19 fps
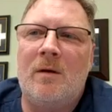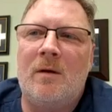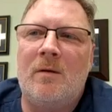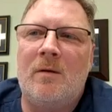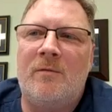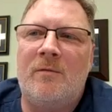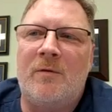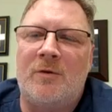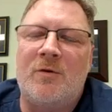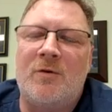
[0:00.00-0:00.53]

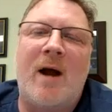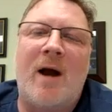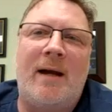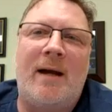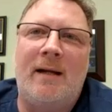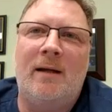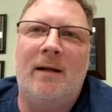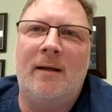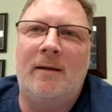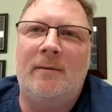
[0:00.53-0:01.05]
dry
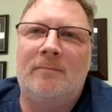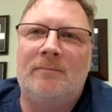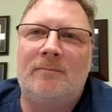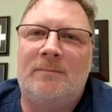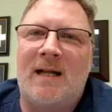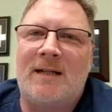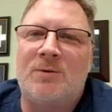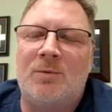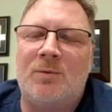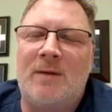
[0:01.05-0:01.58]
needling.
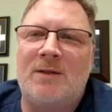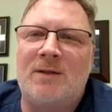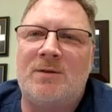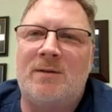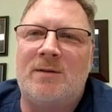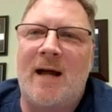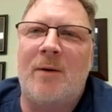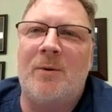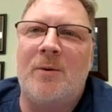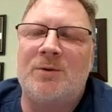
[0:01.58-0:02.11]

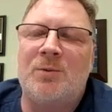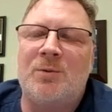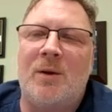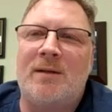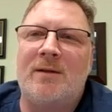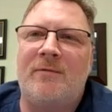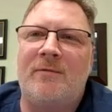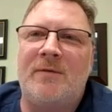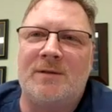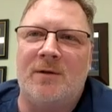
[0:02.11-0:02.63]
That was what
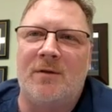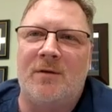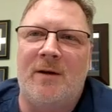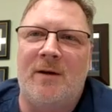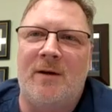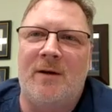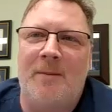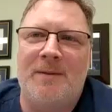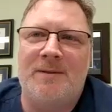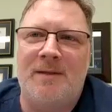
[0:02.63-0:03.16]
the physical
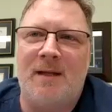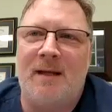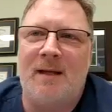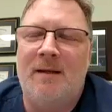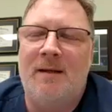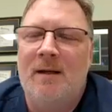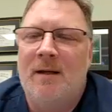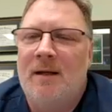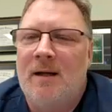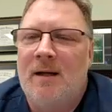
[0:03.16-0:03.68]
therapist said
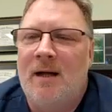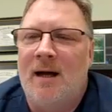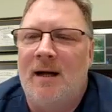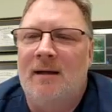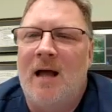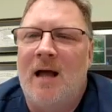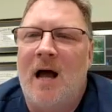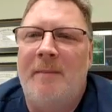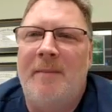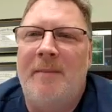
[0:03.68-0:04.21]

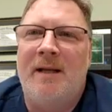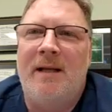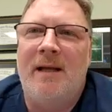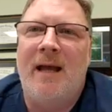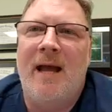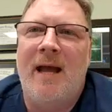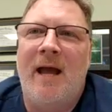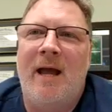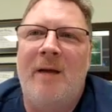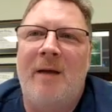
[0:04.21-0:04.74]
lobbied
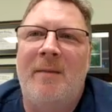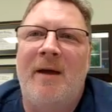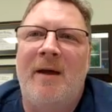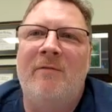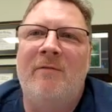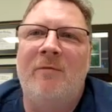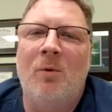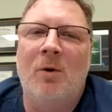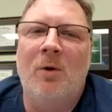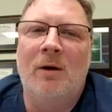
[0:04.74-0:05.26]
the AMA
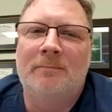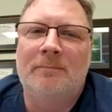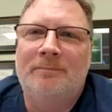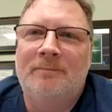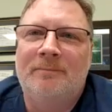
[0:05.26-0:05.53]
for.